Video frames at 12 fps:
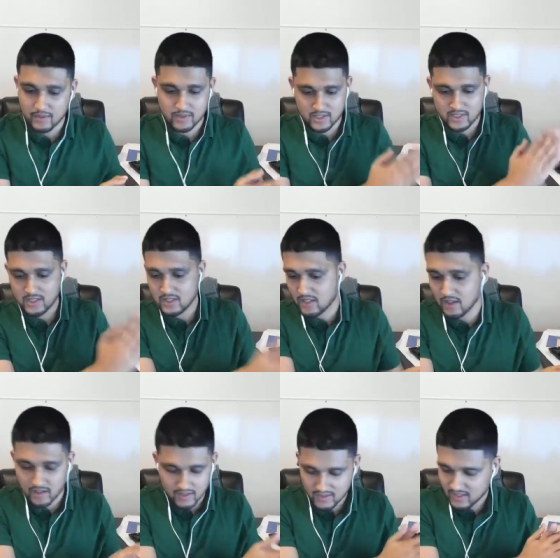I was just
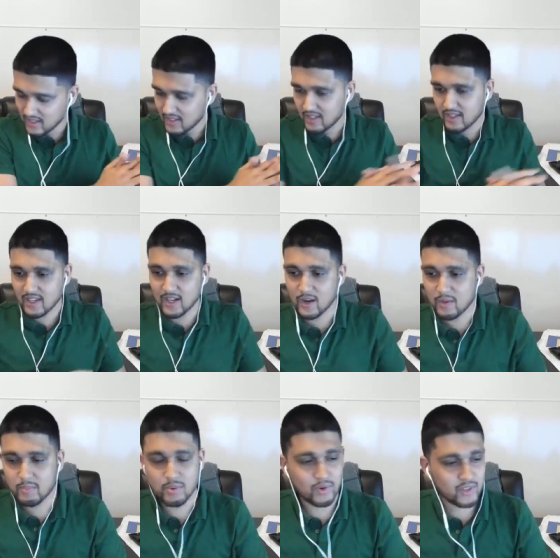young, you know,
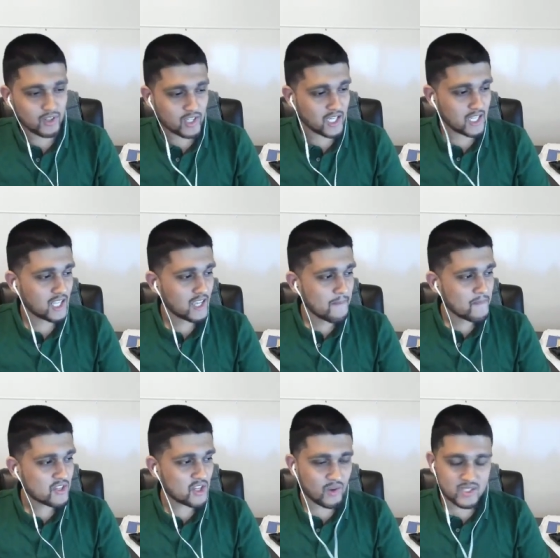poor little kid.
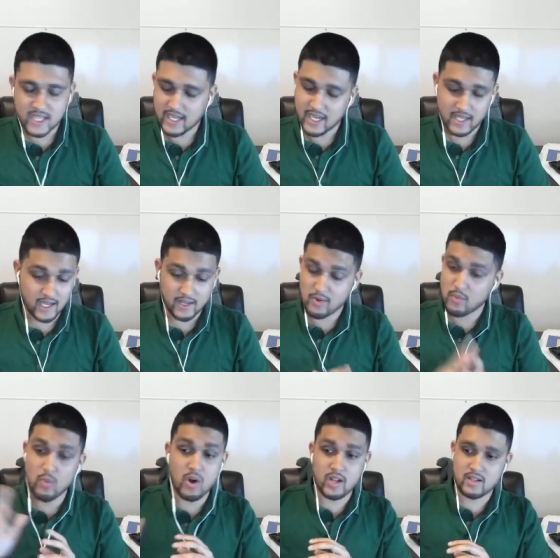So I was like, I, I don't
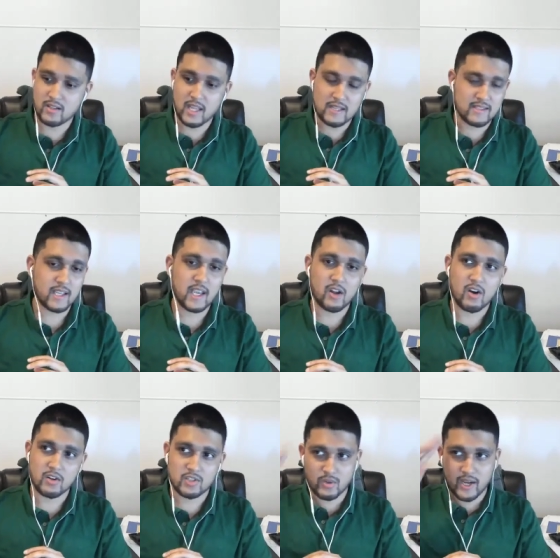want it to get
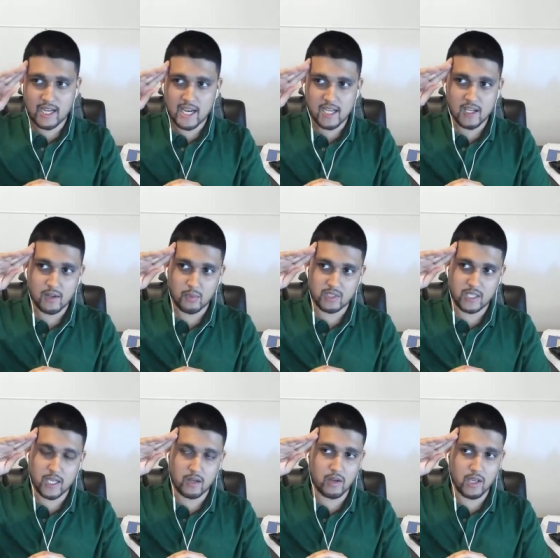hard. So I kind of was
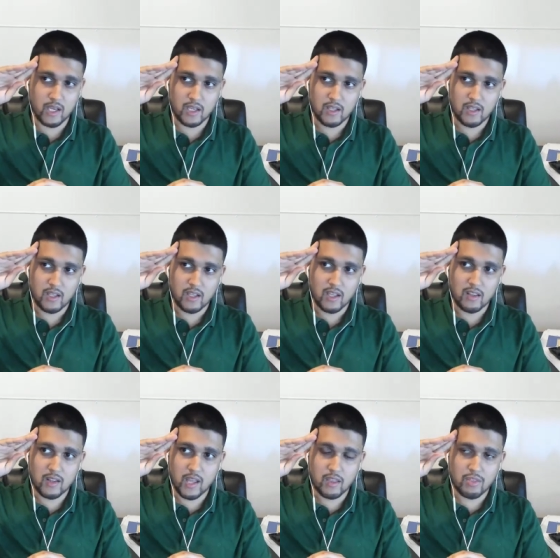like, okay, in
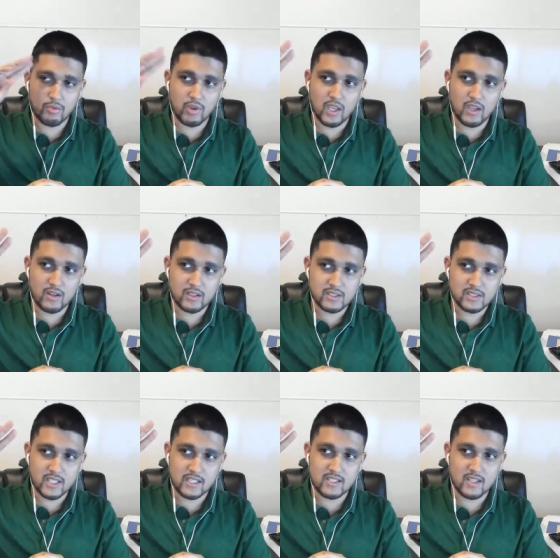like three years
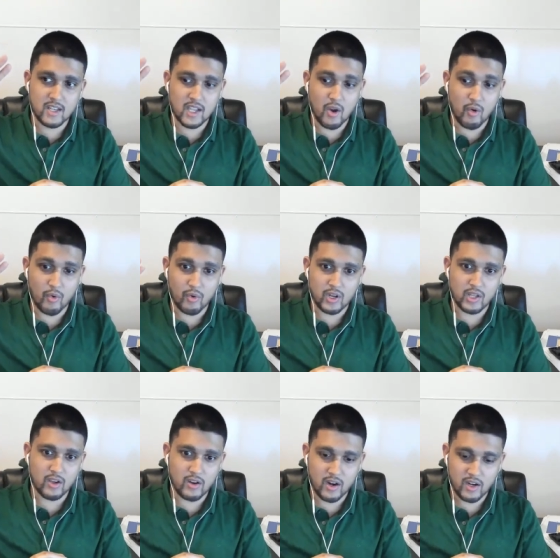is gonna get really
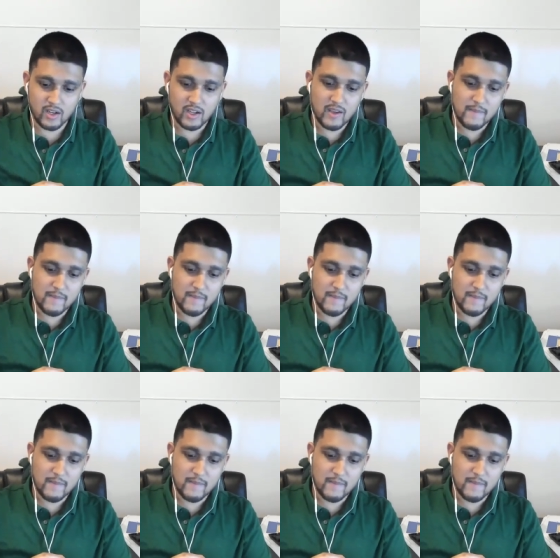hard.